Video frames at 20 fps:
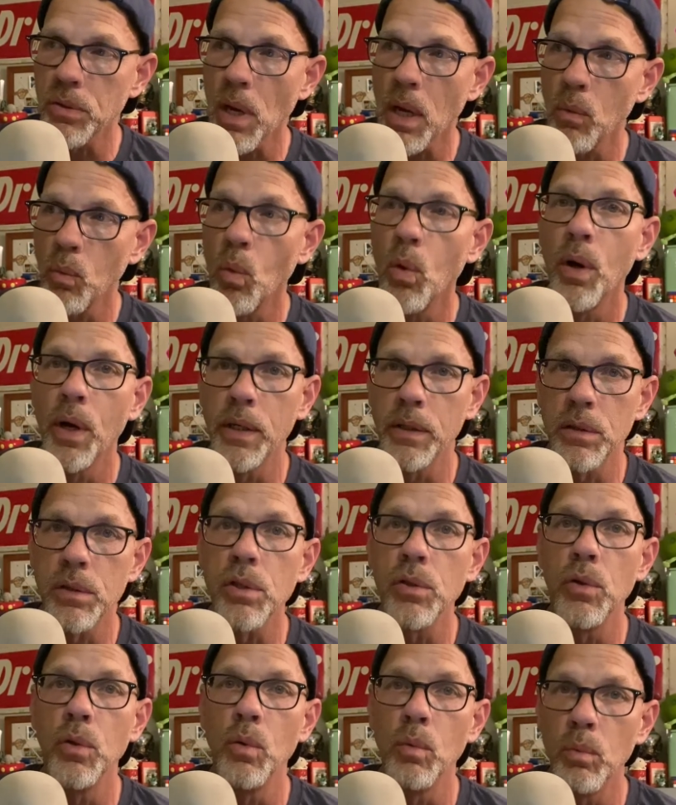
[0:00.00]
I want
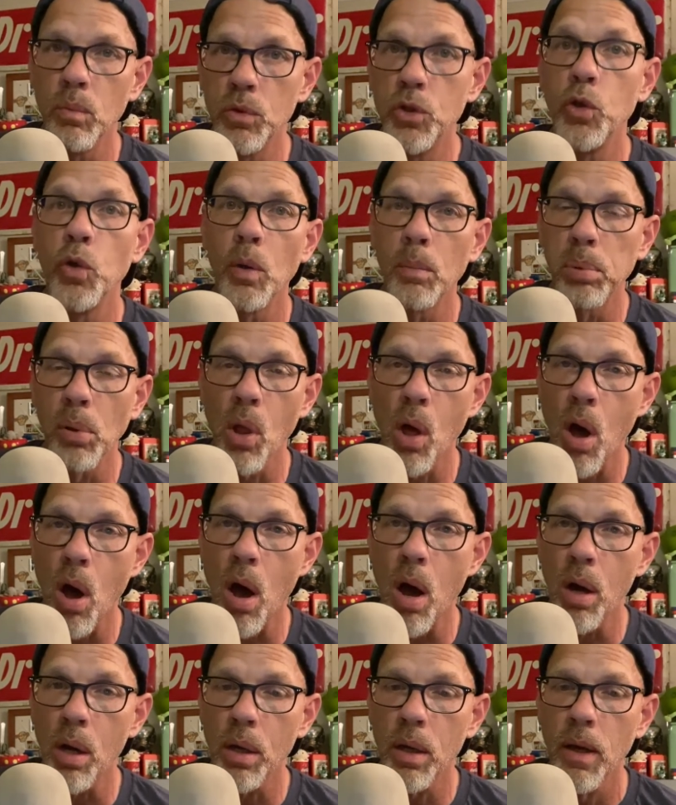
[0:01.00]
to do a
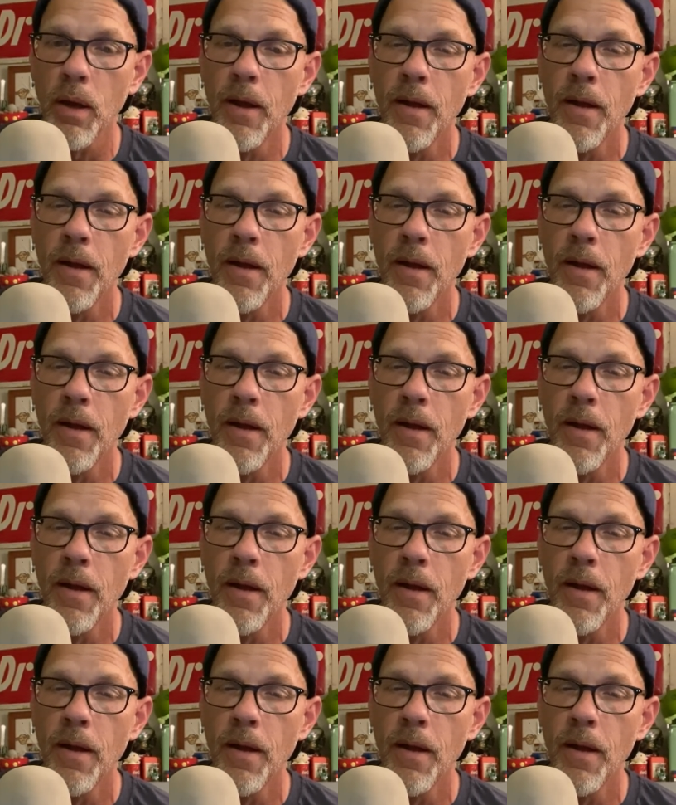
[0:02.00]
blog.